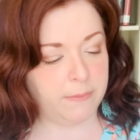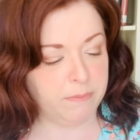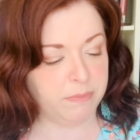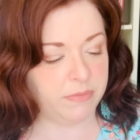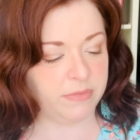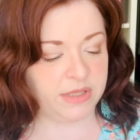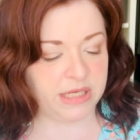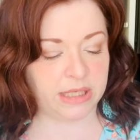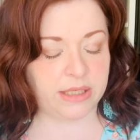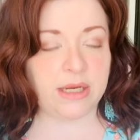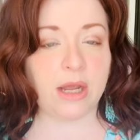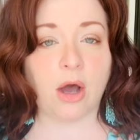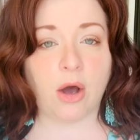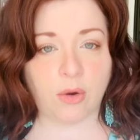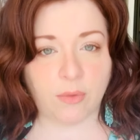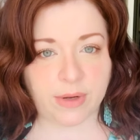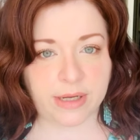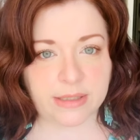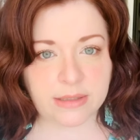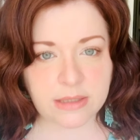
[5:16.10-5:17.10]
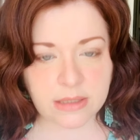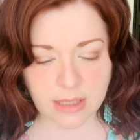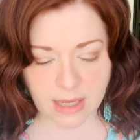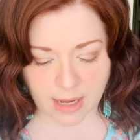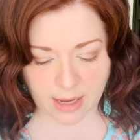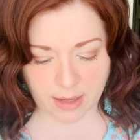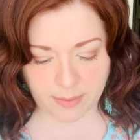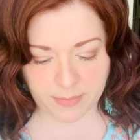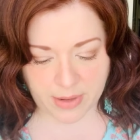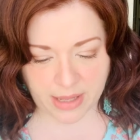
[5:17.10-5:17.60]
Delia Owens.
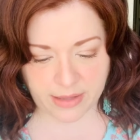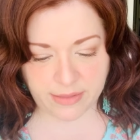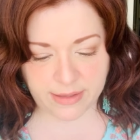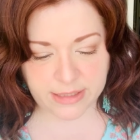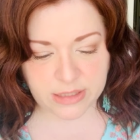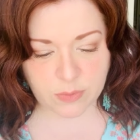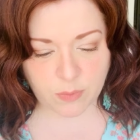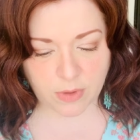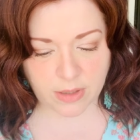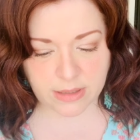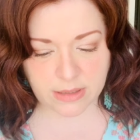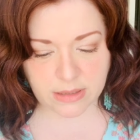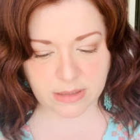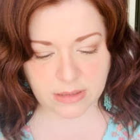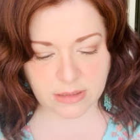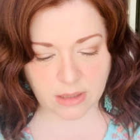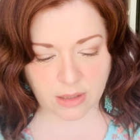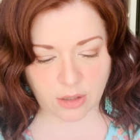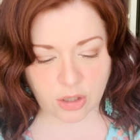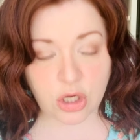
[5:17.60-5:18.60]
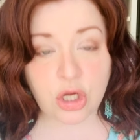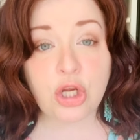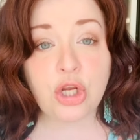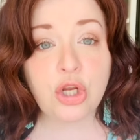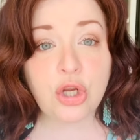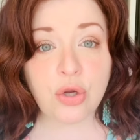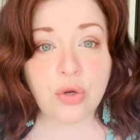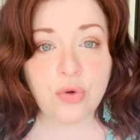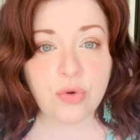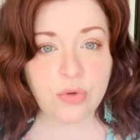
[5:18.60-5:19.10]
And this was a
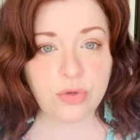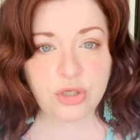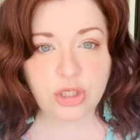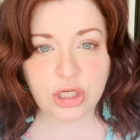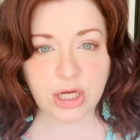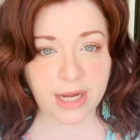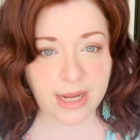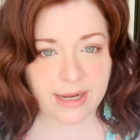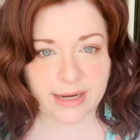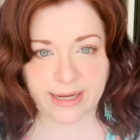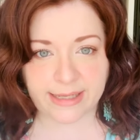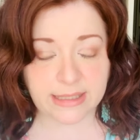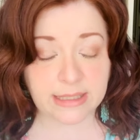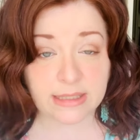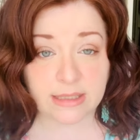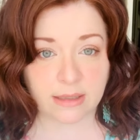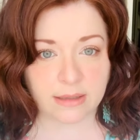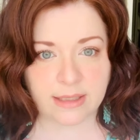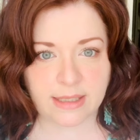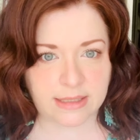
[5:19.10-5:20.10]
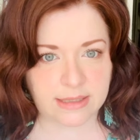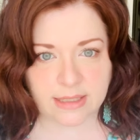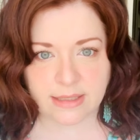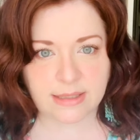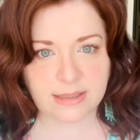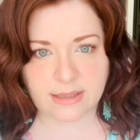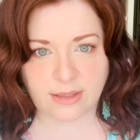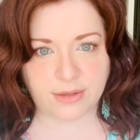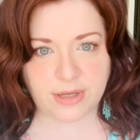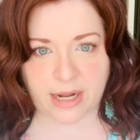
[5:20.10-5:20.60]
huge hit. It still is. It's
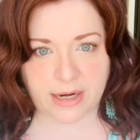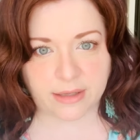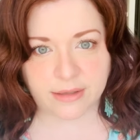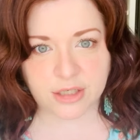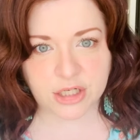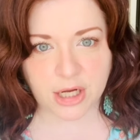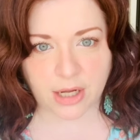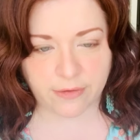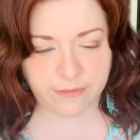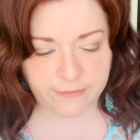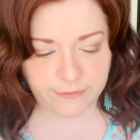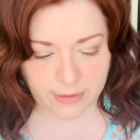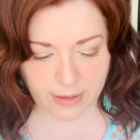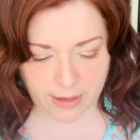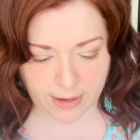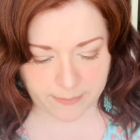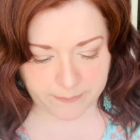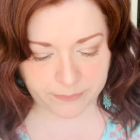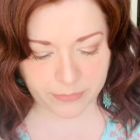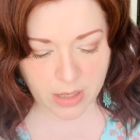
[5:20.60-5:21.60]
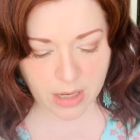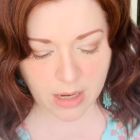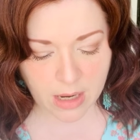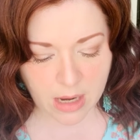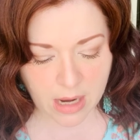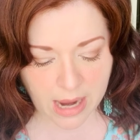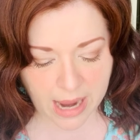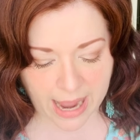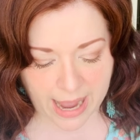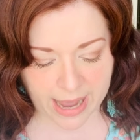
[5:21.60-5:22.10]
still not on the shelf.
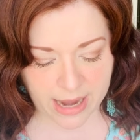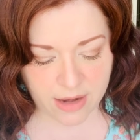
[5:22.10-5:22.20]
And